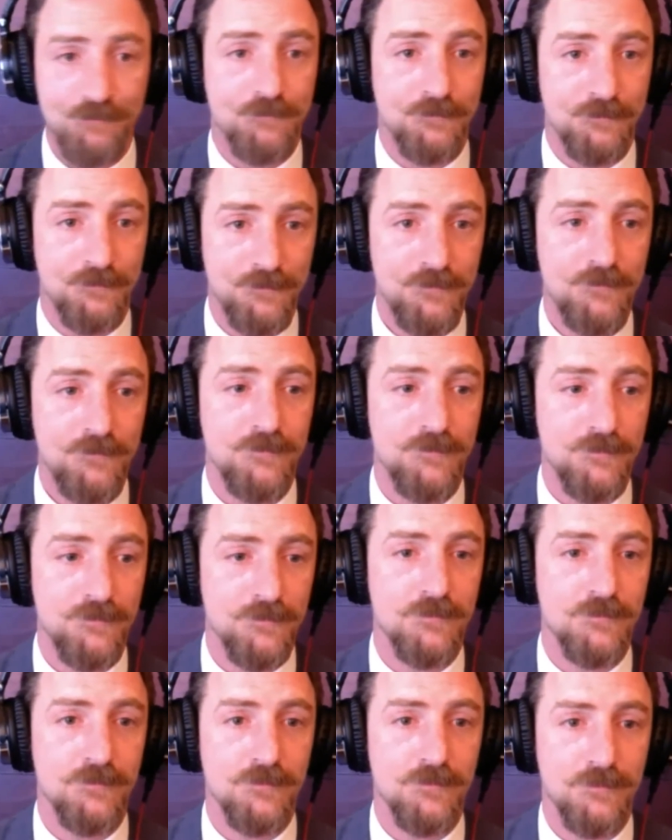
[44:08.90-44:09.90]

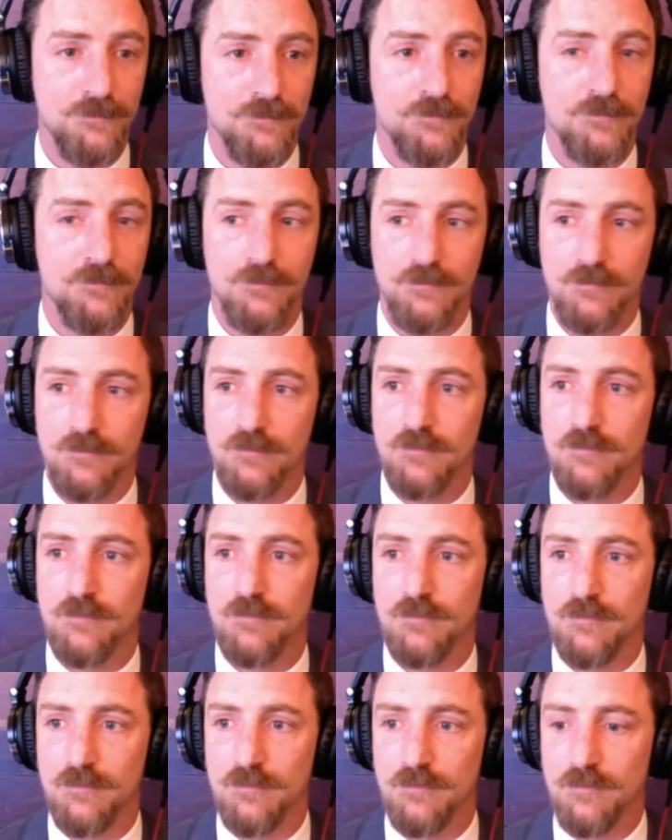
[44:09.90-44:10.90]

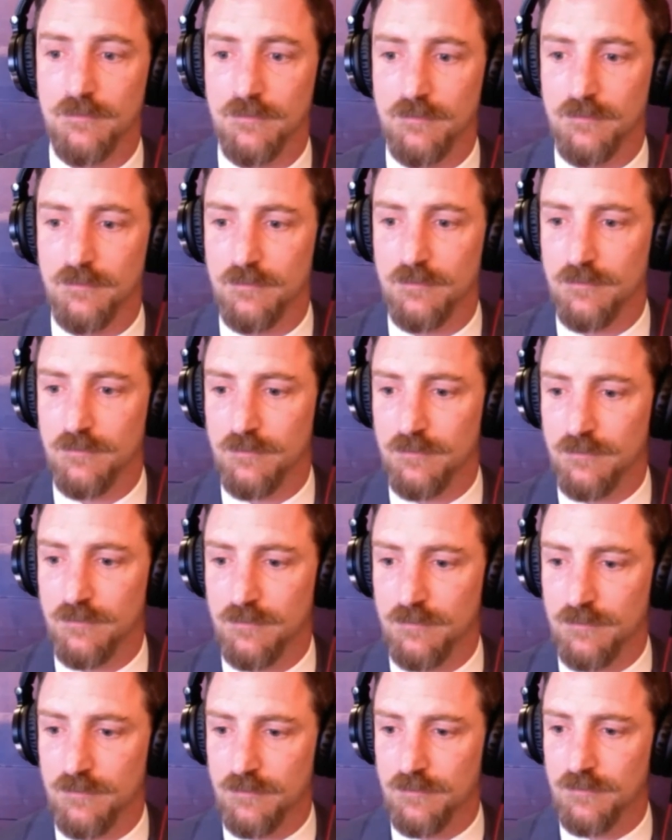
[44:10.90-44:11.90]
Nothing is said.